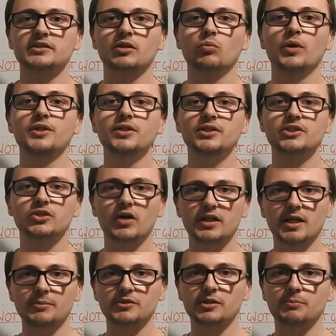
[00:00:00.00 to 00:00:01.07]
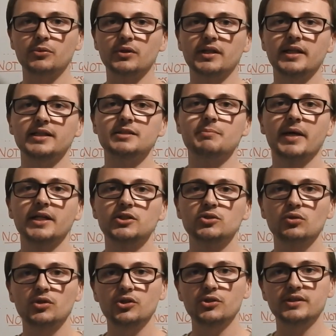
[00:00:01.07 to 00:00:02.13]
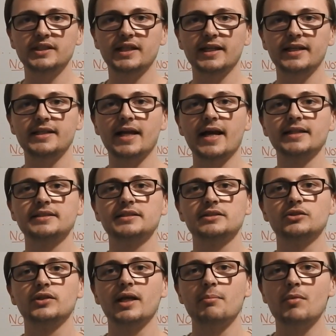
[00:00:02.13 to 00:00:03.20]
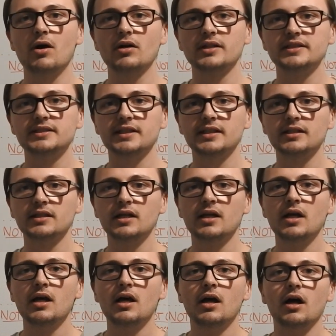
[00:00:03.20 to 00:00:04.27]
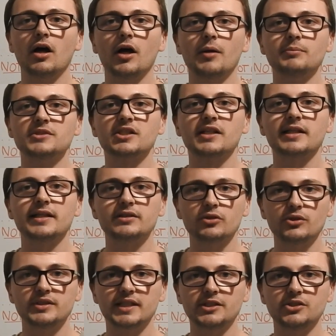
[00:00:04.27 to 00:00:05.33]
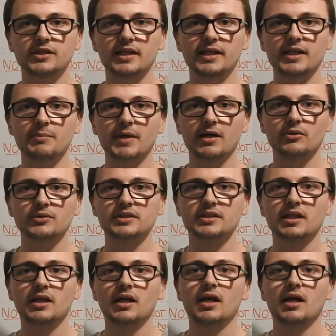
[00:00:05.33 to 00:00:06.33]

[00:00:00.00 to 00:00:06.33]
So when you sign up to the bookies, make sure that you tick yes to their marketing, so that they do send you the emails.